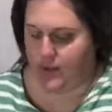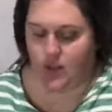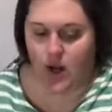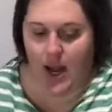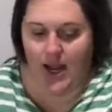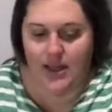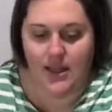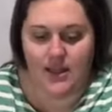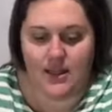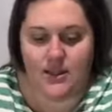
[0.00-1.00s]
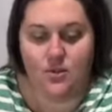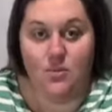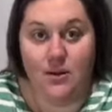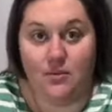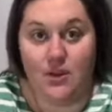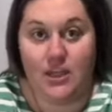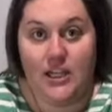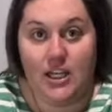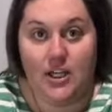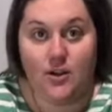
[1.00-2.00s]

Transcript: So I think this would be really cute.